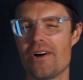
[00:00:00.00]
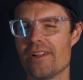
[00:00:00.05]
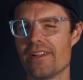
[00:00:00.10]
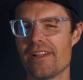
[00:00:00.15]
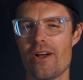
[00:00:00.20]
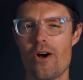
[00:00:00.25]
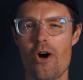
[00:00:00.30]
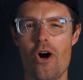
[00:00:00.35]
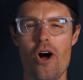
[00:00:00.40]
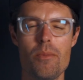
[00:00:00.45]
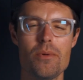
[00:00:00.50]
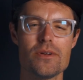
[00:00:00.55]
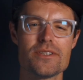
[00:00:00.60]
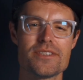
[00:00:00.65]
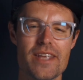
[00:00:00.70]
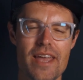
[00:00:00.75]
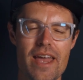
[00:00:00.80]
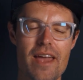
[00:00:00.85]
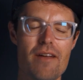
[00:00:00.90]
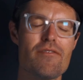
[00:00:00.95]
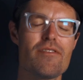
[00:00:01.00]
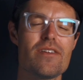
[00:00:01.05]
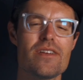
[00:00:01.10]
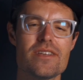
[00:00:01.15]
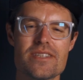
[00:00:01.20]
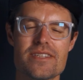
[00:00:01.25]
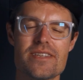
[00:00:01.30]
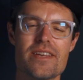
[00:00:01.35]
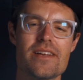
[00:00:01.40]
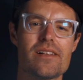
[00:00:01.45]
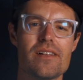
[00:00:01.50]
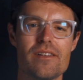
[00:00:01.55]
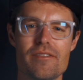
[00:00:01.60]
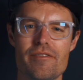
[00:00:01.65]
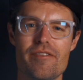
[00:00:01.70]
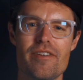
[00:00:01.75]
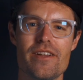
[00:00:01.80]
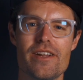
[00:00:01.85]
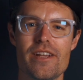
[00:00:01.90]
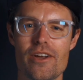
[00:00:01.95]
on almost every single
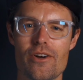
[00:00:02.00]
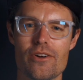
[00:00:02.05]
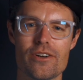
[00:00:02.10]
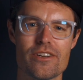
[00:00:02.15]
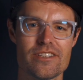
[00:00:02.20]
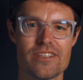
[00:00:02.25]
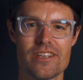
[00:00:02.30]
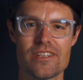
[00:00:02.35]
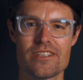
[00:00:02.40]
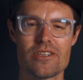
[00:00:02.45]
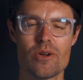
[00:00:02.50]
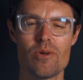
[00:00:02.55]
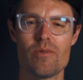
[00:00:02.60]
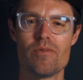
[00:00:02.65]
video because it's so